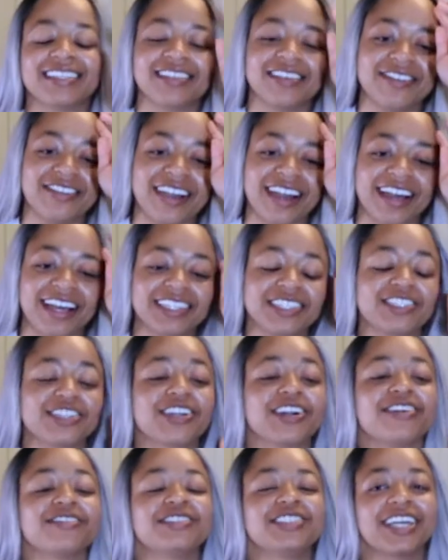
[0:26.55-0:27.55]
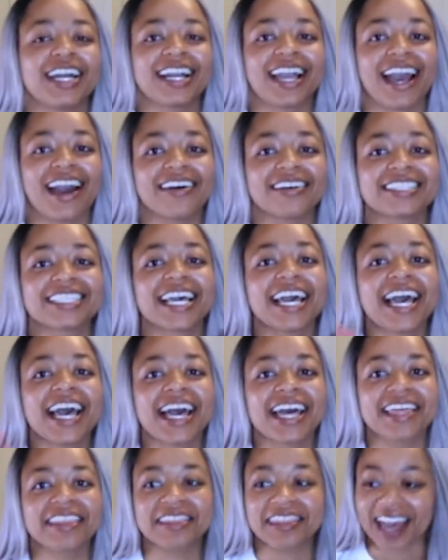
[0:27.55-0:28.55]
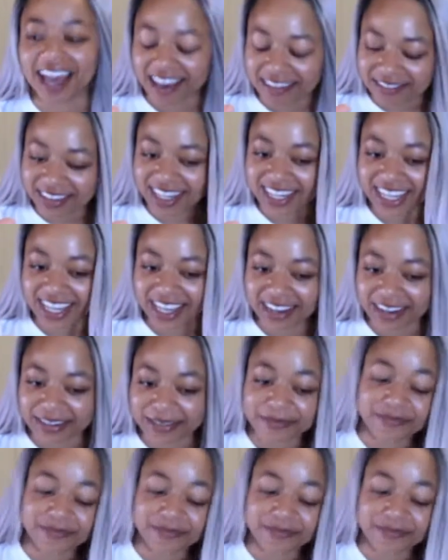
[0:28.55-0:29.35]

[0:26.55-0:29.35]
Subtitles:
so you guys should go check out that video.